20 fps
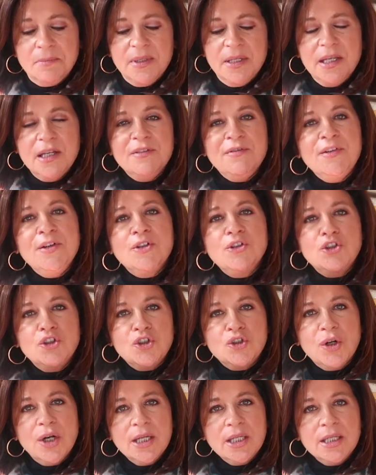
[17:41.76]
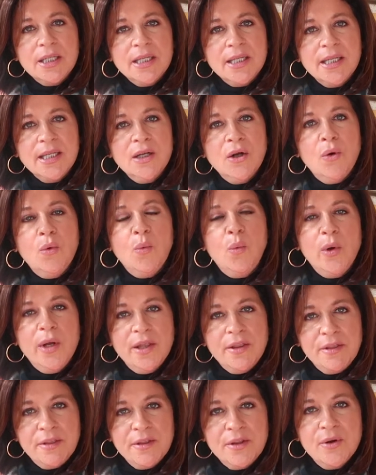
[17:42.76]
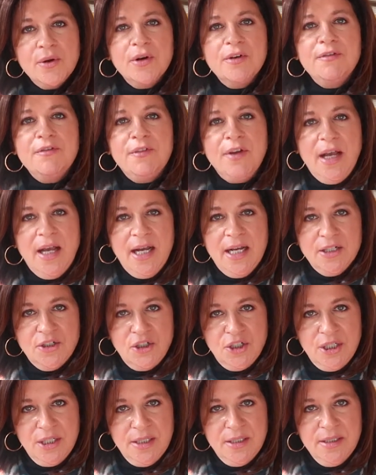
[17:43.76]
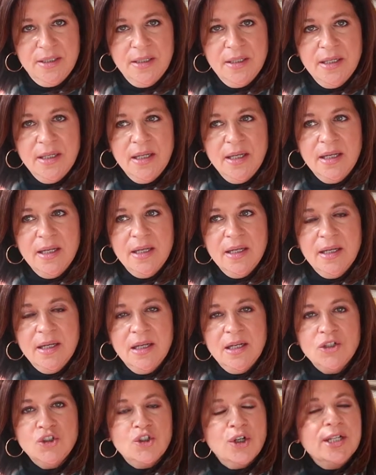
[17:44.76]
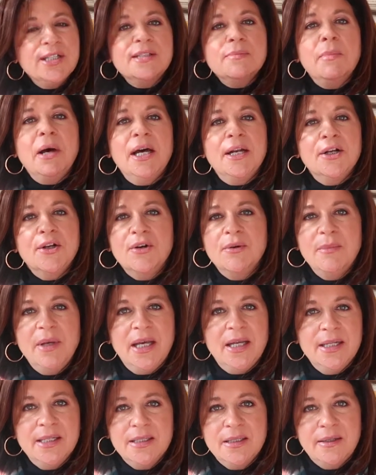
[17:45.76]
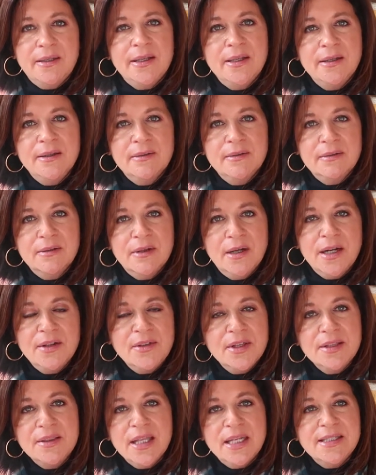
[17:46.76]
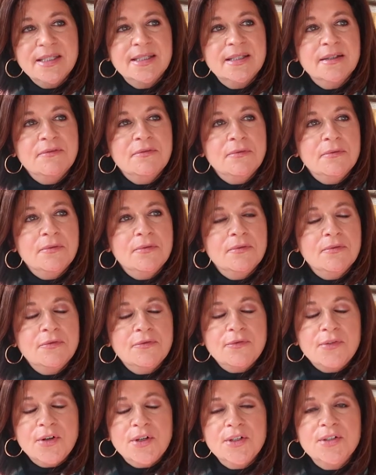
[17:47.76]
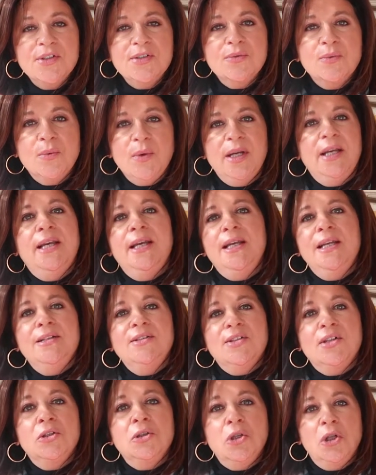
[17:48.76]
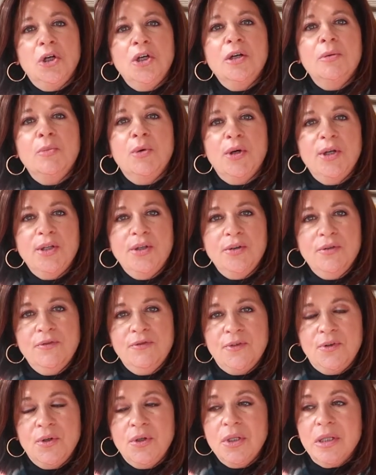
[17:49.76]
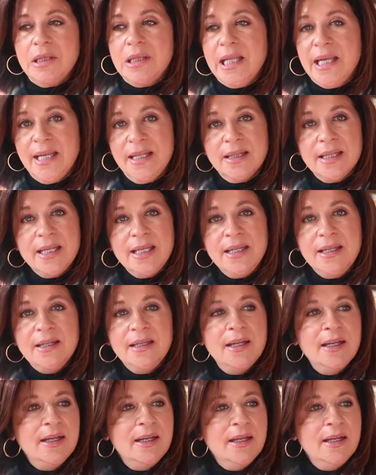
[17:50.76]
If you're struggling with your fashion, dress monochromatically. I think that's the first way to look more youthful. Lately,